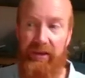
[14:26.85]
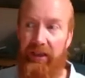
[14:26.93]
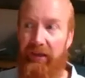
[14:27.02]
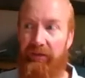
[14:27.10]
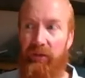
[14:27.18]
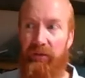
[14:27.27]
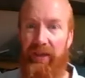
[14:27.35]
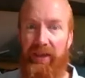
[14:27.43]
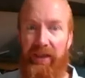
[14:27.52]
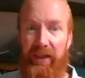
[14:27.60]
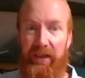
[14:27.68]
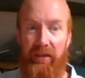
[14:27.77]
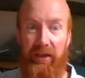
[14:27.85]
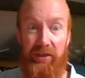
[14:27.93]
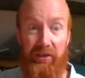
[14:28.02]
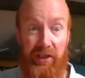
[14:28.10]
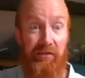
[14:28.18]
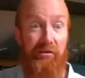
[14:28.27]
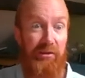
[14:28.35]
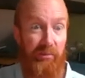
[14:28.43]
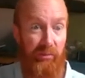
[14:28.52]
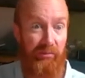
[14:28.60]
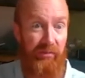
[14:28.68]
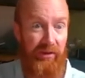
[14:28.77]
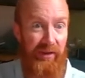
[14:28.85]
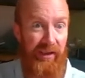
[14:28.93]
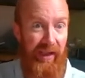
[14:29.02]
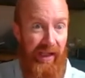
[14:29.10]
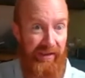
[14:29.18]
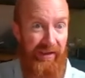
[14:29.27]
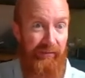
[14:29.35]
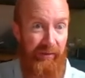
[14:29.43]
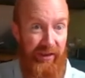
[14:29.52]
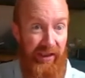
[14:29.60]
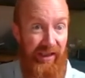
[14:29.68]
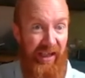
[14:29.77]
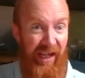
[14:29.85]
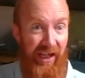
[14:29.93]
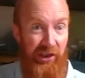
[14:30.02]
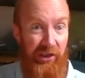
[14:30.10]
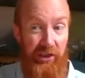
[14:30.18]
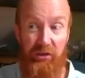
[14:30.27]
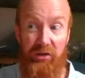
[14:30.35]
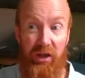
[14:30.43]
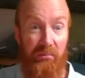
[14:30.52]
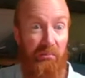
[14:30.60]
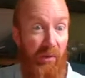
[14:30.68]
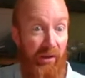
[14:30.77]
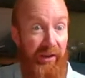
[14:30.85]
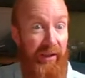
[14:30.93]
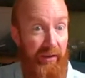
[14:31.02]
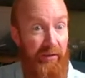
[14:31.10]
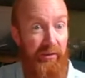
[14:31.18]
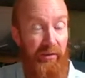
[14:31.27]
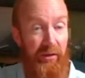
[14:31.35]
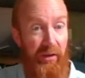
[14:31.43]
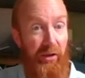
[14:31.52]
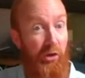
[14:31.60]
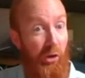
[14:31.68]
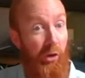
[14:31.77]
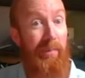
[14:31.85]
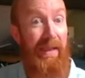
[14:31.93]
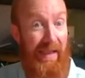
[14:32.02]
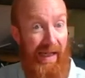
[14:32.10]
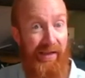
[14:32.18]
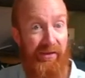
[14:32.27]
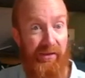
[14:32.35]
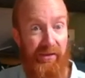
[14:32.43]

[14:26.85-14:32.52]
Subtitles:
if you're thinking kind of charitable activity, and actually you don't mind copycats